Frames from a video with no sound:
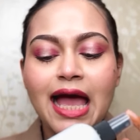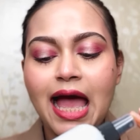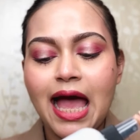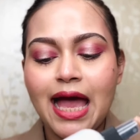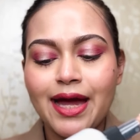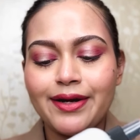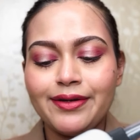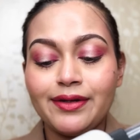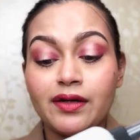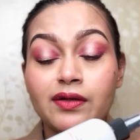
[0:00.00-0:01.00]

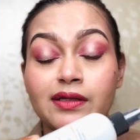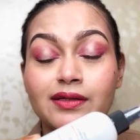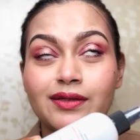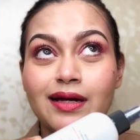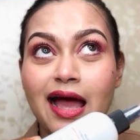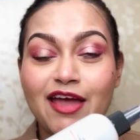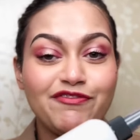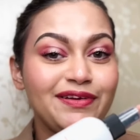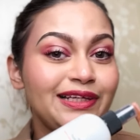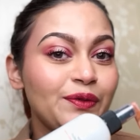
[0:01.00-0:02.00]
and I
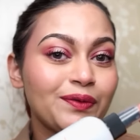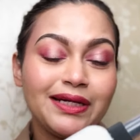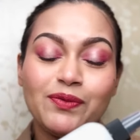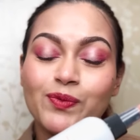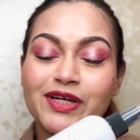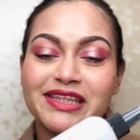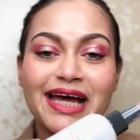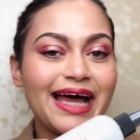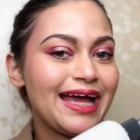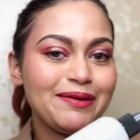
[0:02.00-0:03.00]
feel totally worth the
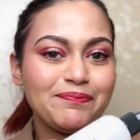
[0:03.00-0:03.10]
hype.